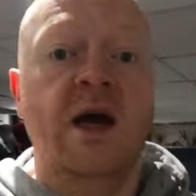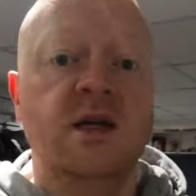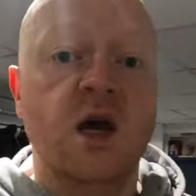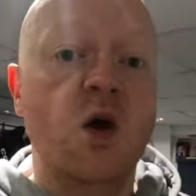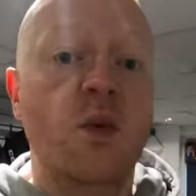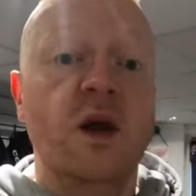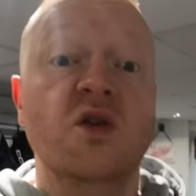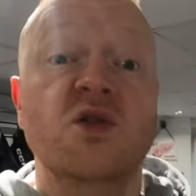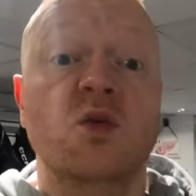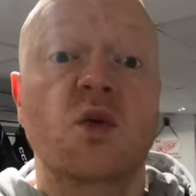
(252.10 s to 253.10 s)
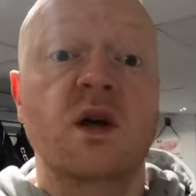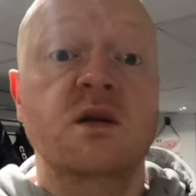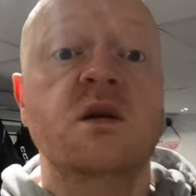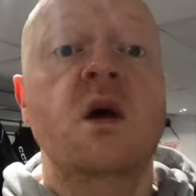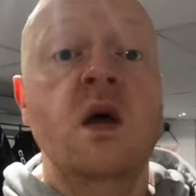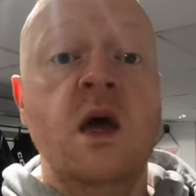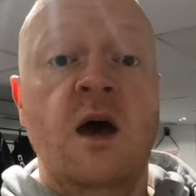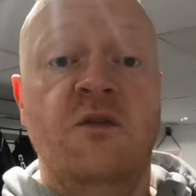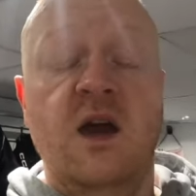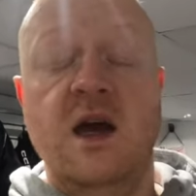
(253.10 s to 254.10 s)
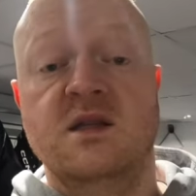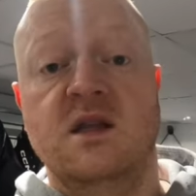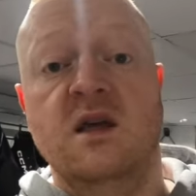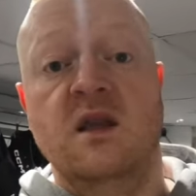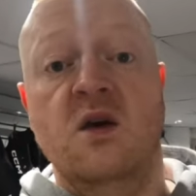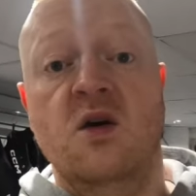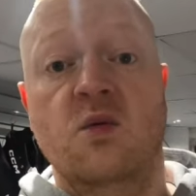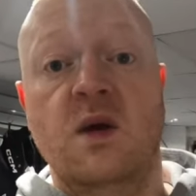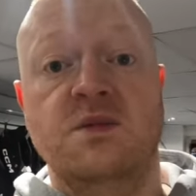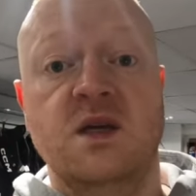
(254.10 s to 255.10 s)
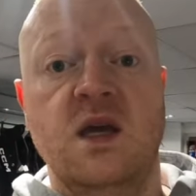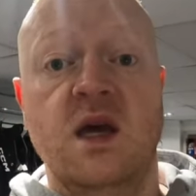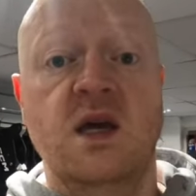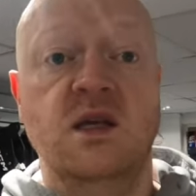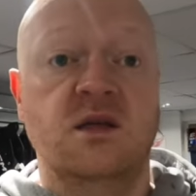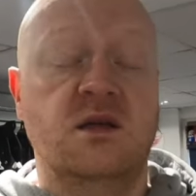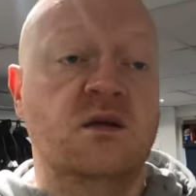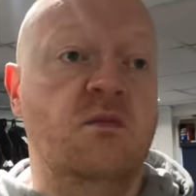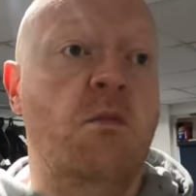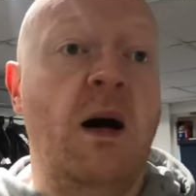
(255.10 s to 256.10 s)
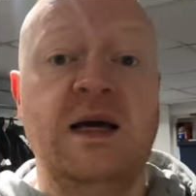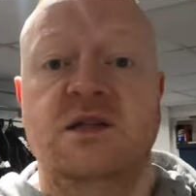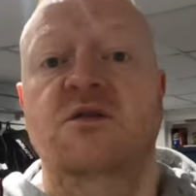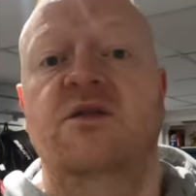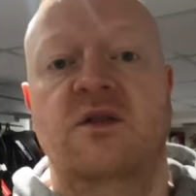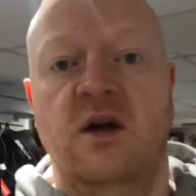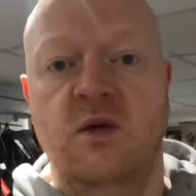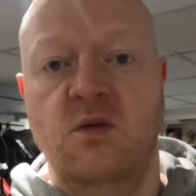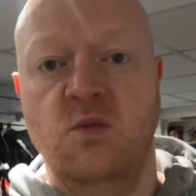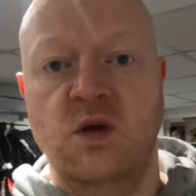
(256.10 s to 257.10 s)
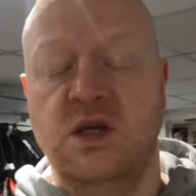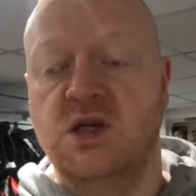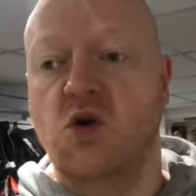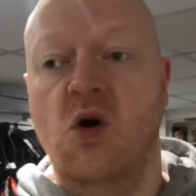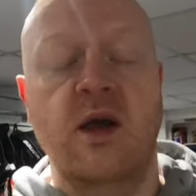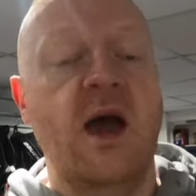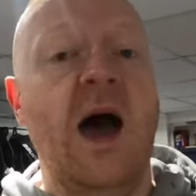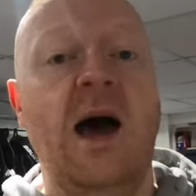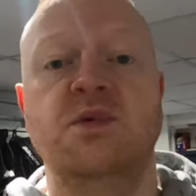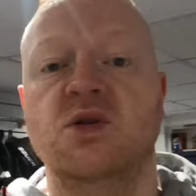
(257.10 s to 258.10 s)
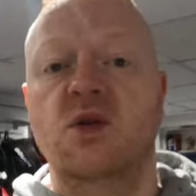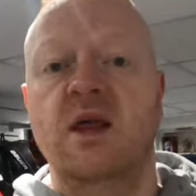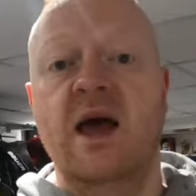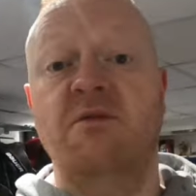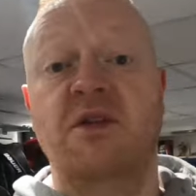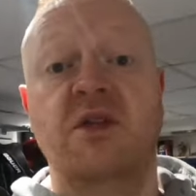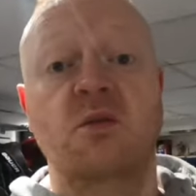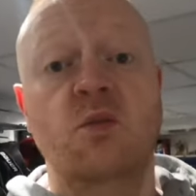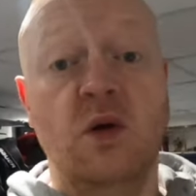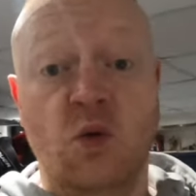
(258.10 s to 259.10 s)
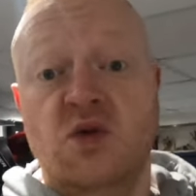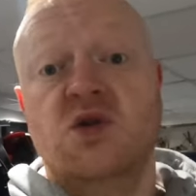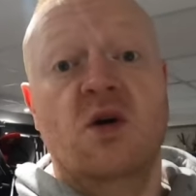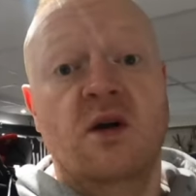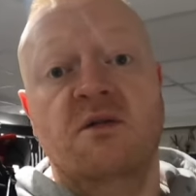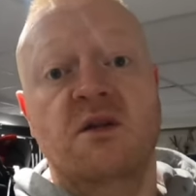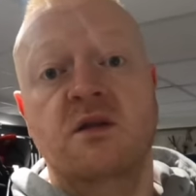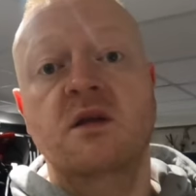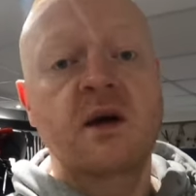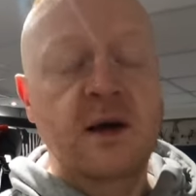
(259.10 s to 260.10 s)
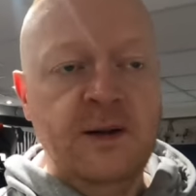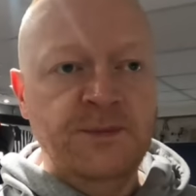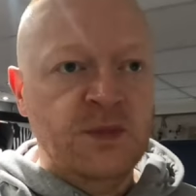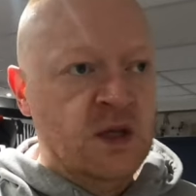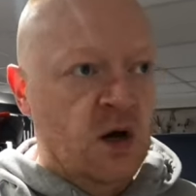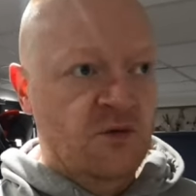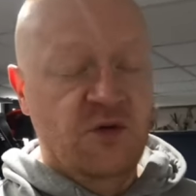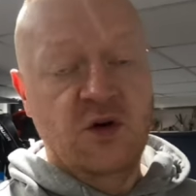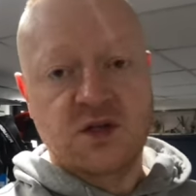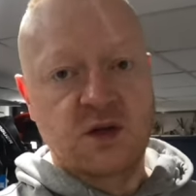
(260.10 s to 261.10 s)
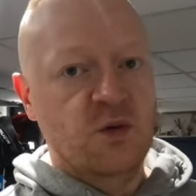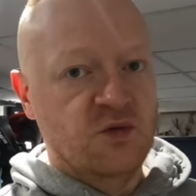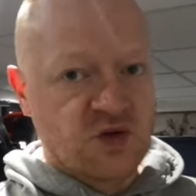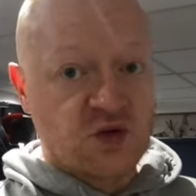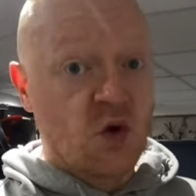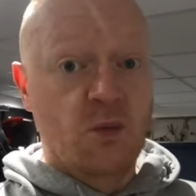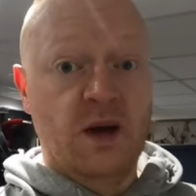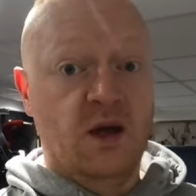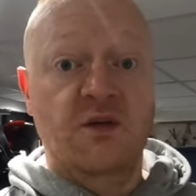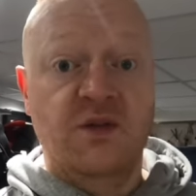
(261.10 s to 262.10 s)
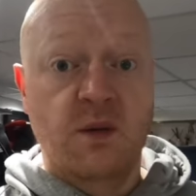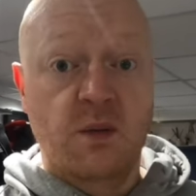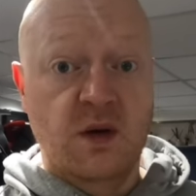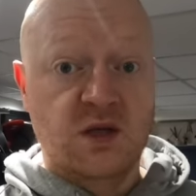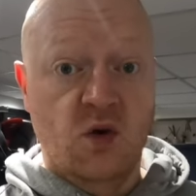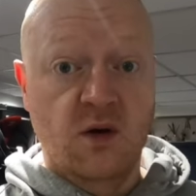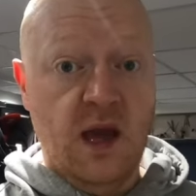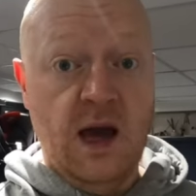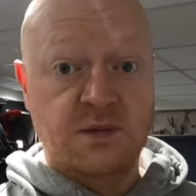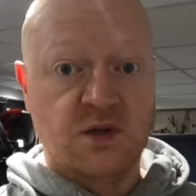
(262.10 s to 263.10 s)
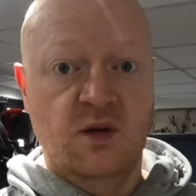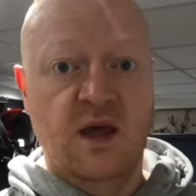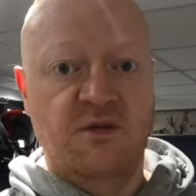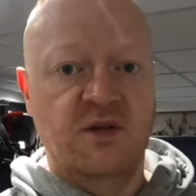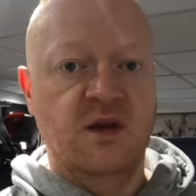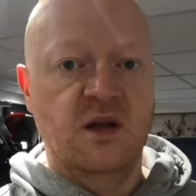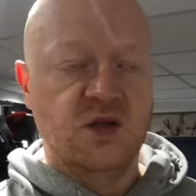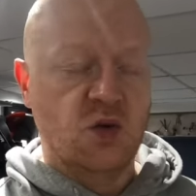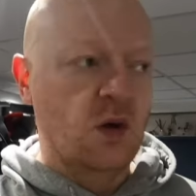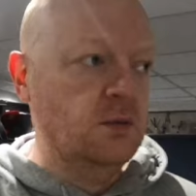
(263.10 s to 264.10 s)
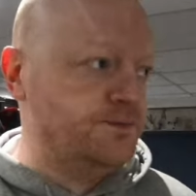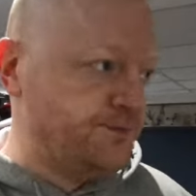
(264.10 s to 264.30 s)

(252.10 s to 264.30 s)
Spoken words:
guys how big our store is. If guys think that our website is massive and we stock absolutely everything, we don't stock everything. Unfortunately, we're just not big enough to be able to stock absolutely everything in store.